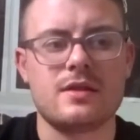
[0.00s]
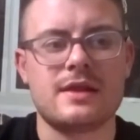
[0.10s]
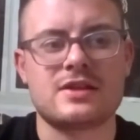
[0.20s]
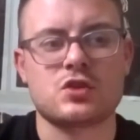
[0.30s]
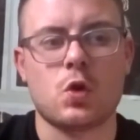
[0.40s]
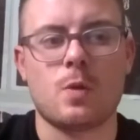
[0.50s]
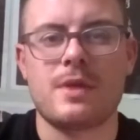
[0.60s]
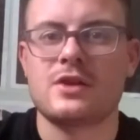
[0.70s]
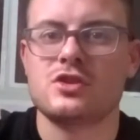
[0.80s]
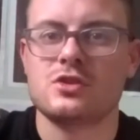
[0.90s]
let's hope
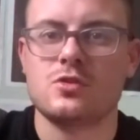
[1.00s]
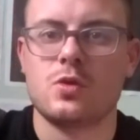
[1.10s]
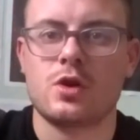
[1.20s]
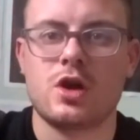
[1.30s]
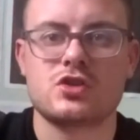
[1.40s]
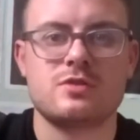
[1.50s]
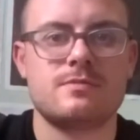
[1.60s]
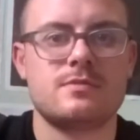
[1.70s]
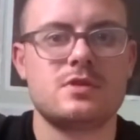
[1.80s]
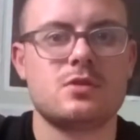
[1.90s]
that doesn't go to cost them,
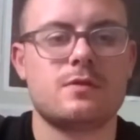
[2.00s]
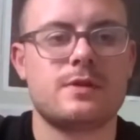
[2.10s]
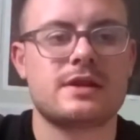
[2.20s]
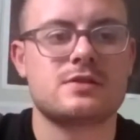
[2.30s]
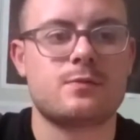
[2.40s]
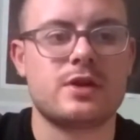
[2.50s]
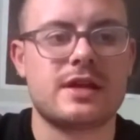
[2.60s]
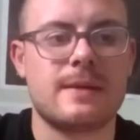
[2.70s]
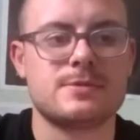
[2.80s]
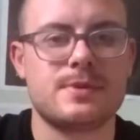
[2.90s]
you know, for the next three
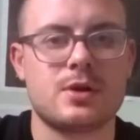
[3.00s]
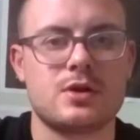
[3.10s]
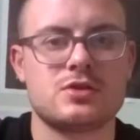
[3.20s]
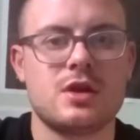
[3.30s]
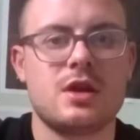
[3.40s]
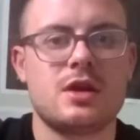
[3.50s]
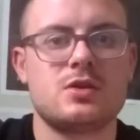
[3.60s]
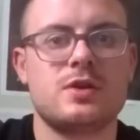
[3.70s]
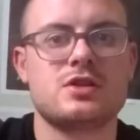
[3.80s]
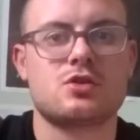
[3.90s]
games, because,
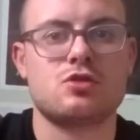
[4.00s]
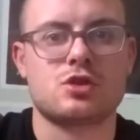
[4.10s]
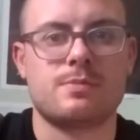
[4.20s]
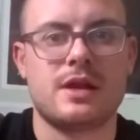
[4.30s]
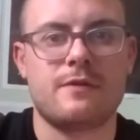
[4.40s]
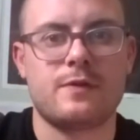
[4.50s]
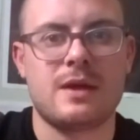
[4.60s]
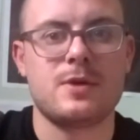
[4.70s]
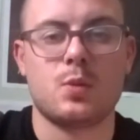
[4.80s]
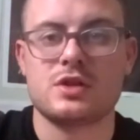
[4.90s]
you know, he's a crucial player for
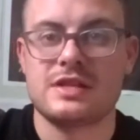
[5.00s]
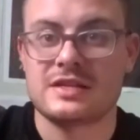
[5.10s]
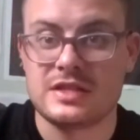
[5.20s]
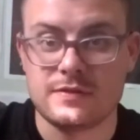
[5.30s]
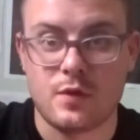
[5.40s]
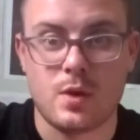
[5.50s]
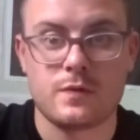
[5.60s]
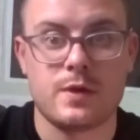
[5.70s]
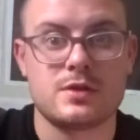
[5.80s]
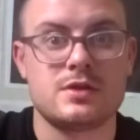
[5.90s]
them. He was last season for
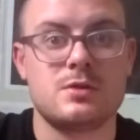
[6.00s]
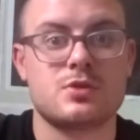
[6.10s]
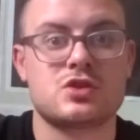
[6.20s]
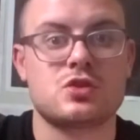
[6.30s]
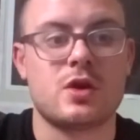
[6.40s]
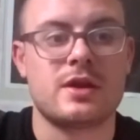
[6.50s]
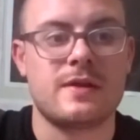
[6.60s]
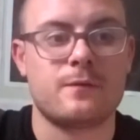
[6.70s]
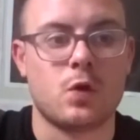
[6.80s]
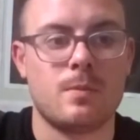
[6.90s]
Watford, and he was starting
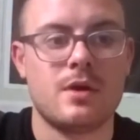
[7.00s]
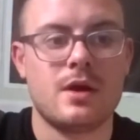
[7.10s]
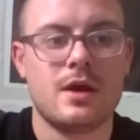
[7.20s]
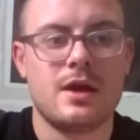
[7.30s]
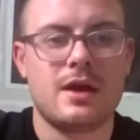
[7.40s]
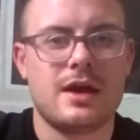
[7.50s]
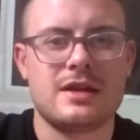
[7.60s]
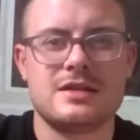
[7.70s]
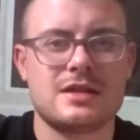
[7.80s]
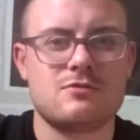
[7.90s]
to hit form.
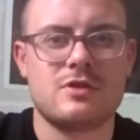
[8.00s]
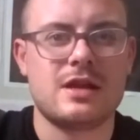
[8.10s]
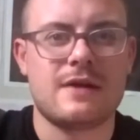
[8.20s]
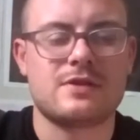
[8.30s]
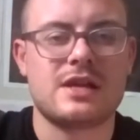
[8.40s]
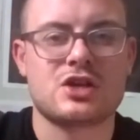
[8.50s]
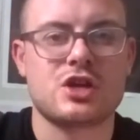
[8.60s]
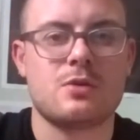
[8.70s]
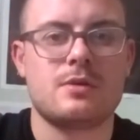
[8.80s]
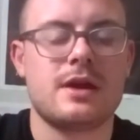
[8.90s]
And he didn't really have to
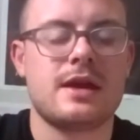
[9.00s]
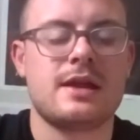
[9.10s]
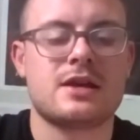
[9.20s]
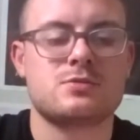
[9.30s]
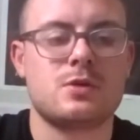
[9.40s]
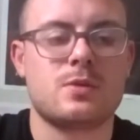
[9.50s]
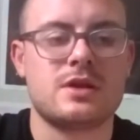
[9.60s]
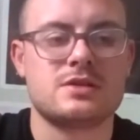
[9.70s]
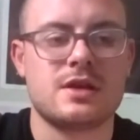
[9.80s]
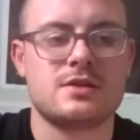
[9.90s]
lash out last week when
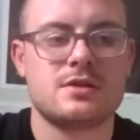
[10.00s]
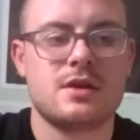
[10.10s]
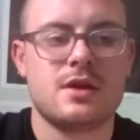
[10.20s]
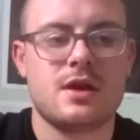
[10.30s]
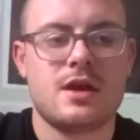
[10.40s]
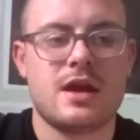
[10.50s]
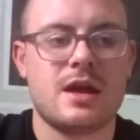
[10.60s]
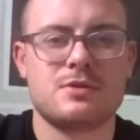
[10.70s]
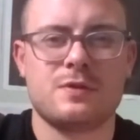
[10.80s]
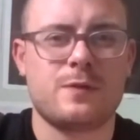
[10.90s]
he did.
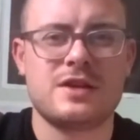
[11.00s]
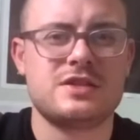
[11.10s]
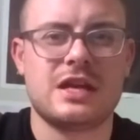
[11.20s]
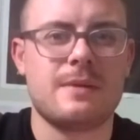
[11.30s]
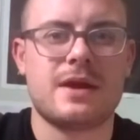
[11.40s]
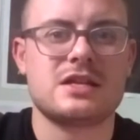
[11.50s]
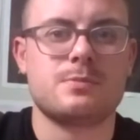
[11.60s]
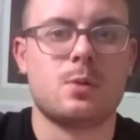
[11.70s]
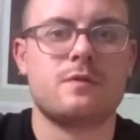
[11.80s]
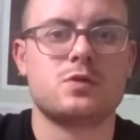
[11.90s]
It was a feisty game
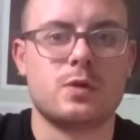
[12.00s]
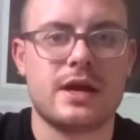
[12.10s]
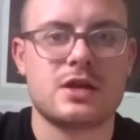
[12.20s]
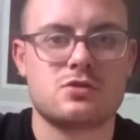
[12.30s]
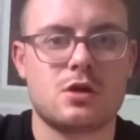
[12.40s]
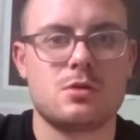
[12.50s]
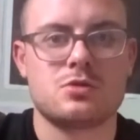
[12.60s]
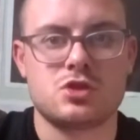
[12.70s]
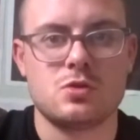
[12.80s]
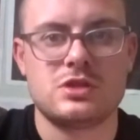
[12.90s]
against Bournemouth, don't get us wrong. It
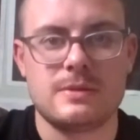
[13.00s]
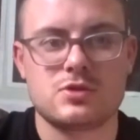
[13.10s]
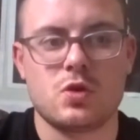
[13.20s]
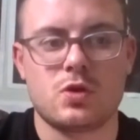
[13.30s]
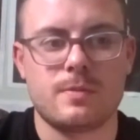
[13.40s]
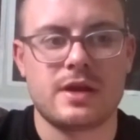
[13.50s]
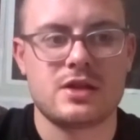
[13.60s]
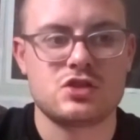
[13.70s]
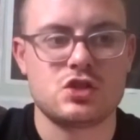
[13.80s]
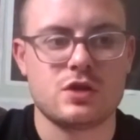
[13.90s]
was two teams going up
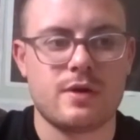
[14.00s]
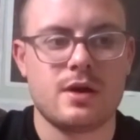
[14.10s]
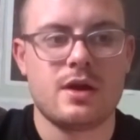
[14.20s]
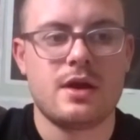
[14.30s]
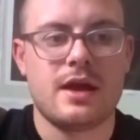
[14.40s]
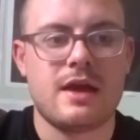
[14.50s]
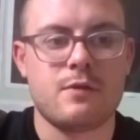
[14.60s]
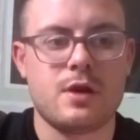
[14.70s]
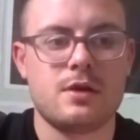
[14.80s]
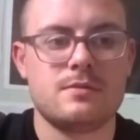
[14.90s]
against each other.
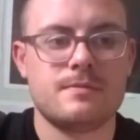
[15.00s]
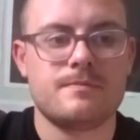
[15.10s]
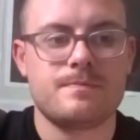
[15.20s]
Everton,